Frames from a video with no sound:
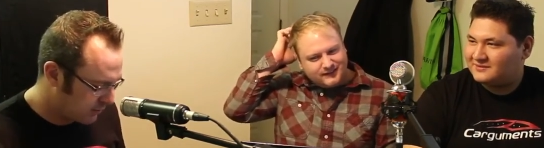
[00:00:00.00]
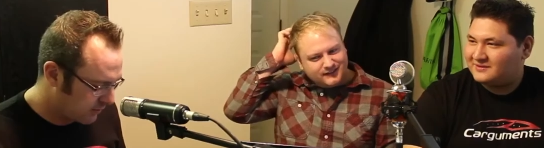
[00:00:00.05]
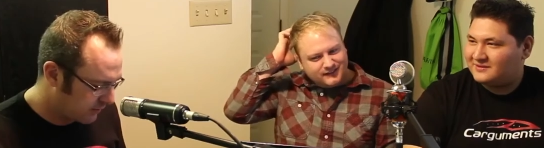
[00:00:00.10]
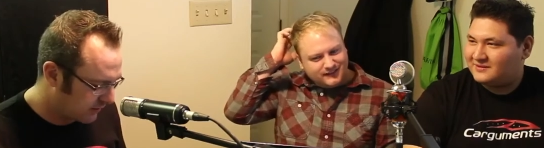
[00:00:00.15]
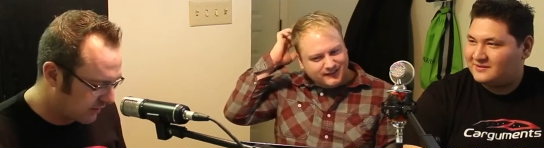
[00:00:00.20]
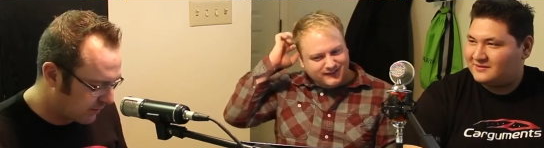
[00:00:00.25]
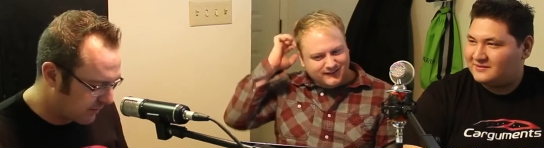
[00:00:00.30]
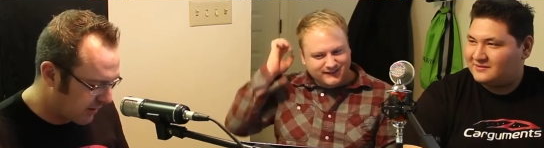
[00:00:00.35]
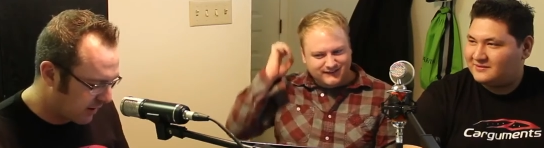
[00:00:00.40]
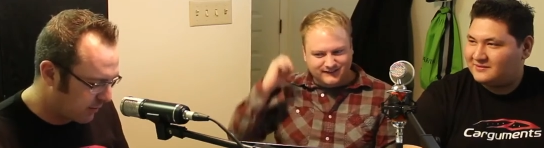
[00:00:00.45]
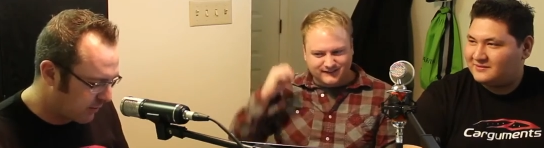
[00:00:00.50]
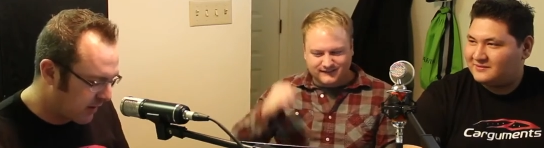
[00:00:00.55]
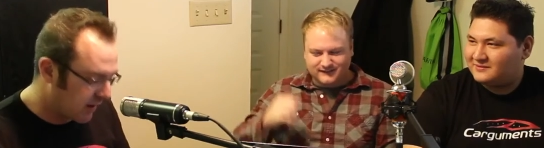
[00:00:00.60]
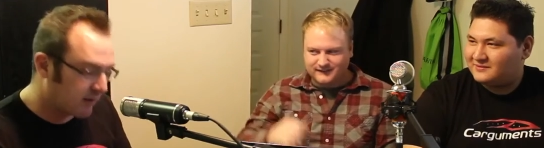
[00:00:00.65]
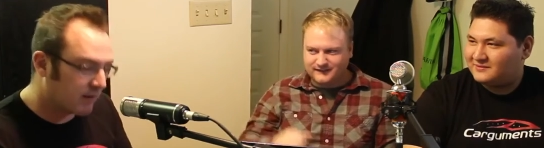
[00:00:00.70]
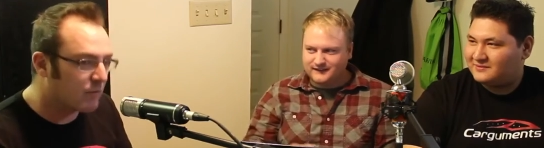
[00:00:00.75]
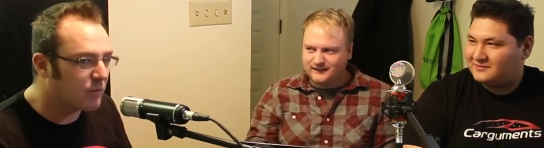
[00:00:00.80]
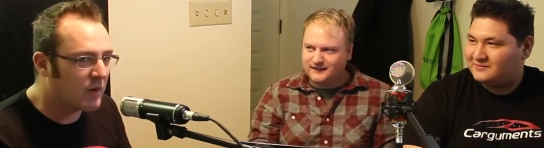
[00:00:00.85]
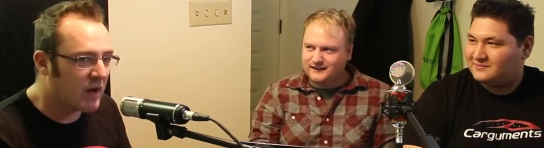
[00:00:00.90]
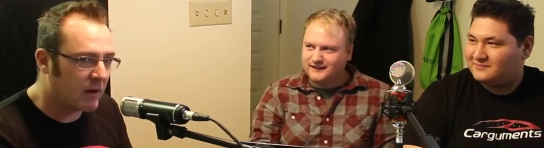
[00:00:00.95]
Speaker 1: somehow
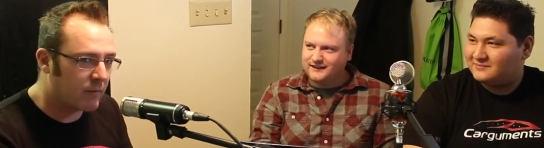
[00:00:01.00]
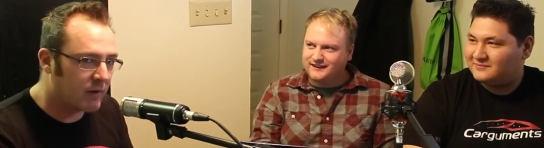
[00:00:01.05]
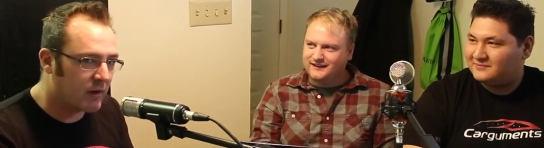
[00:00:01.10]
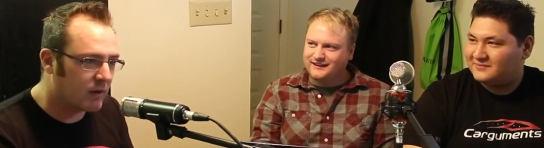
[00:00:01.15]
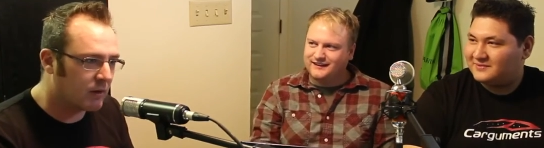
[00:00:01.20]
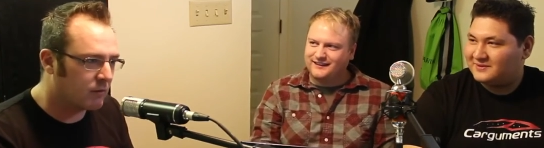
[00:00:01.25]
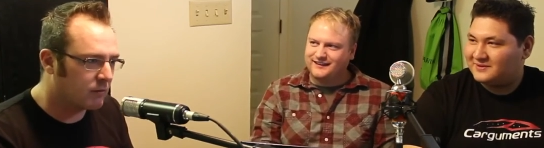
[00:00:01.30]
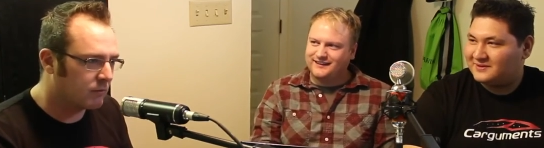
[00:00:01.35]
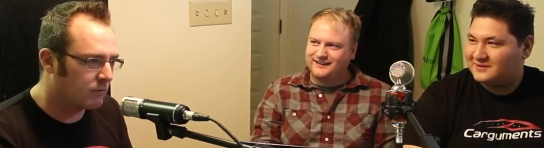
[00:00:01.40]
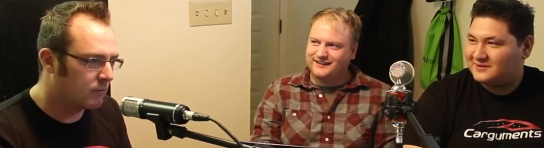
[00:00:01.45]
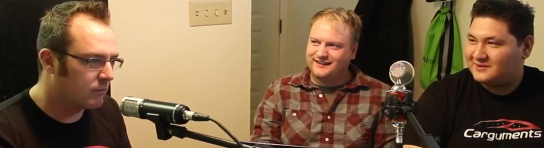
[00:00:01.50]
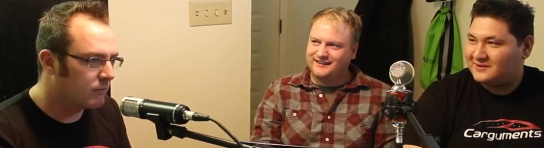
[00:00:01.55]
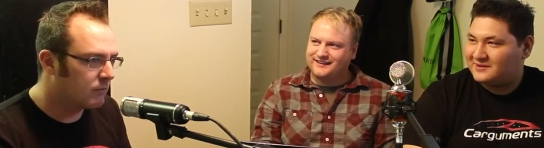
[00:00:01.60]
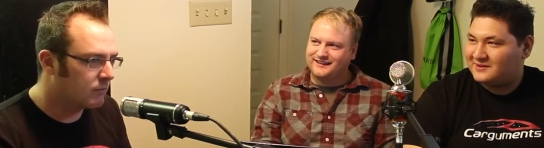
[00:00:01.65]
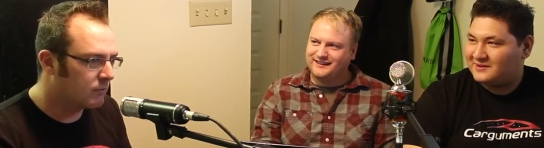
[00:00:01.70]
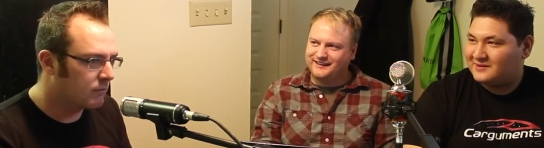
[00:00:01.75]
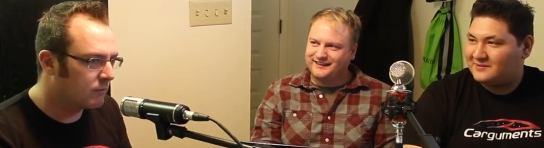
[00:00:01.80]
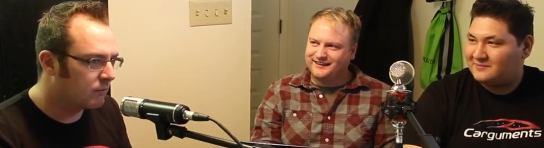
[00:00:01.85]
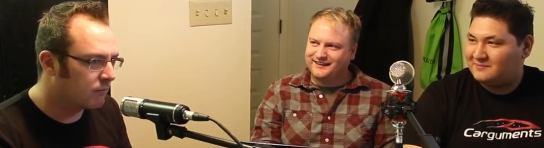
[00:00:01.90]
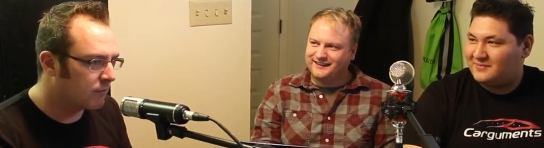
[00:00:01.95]
makes a baby
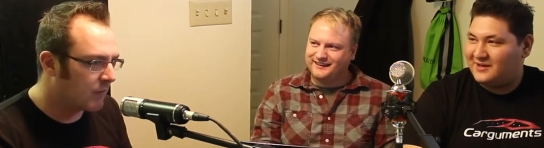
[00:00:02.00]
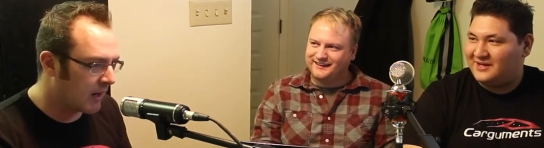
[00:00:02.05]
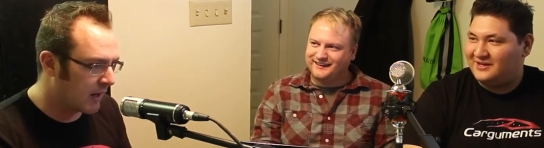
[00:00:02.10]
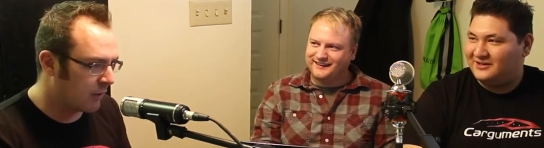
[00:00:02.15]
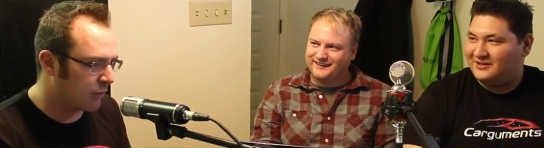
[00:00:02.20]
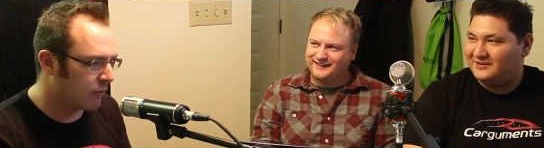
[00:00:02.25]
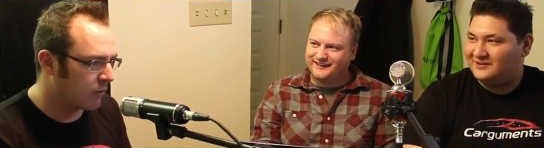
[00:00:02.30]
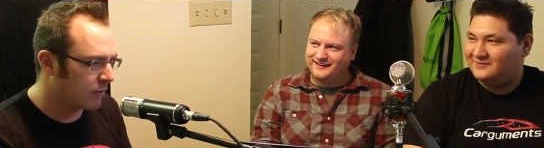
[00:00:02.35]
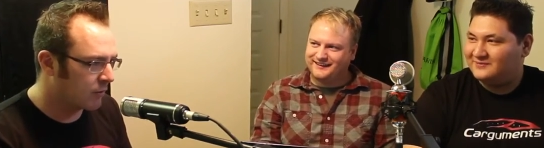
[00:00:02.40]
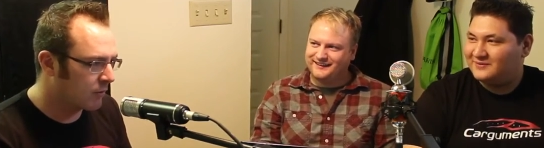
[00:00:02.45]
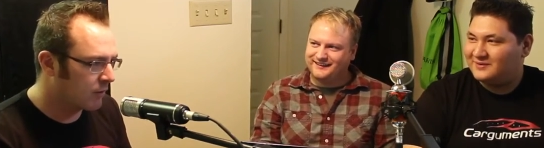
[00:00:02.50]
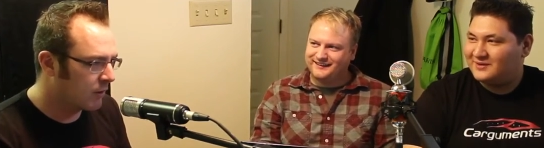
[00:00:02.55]
Mater.